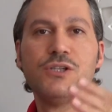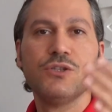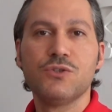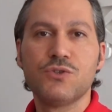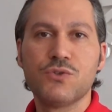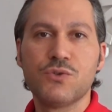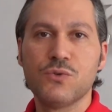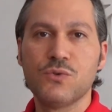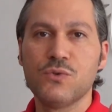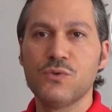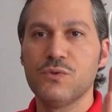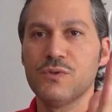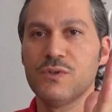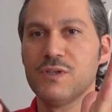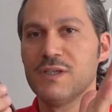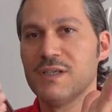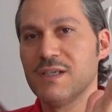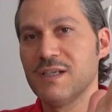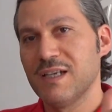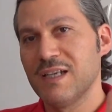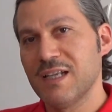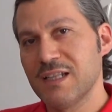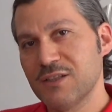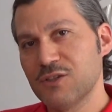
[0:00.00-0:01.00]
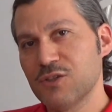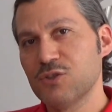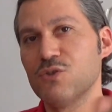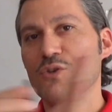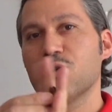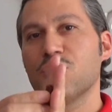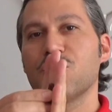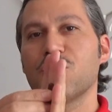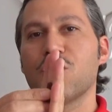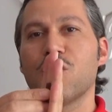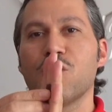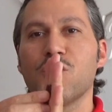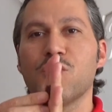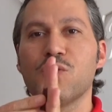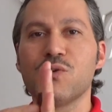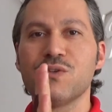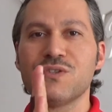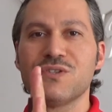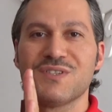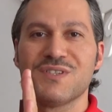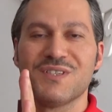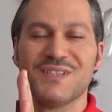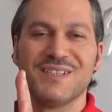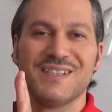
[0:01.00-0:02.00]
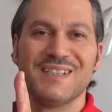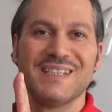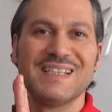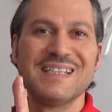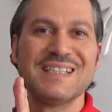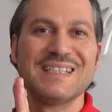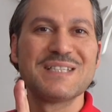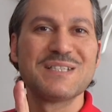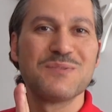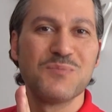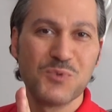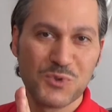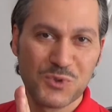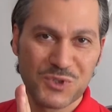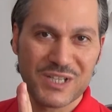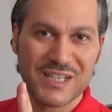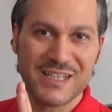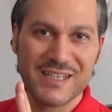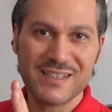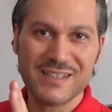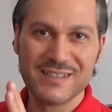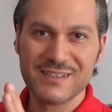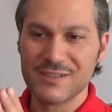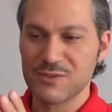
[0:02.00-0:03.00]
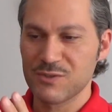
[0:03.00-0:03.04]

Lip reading: to let the door close smoothly.